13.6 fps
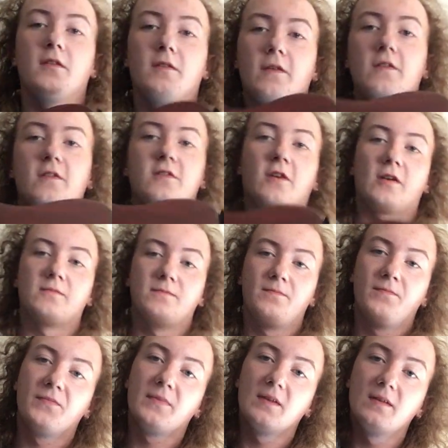This guitar
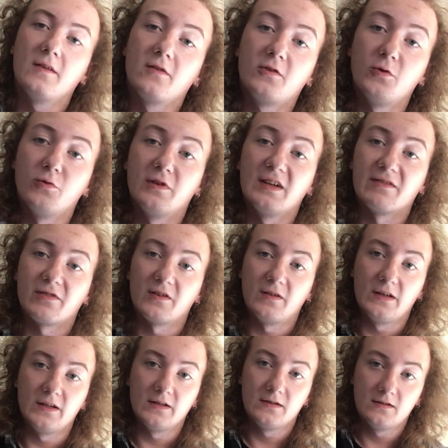is tuned differently.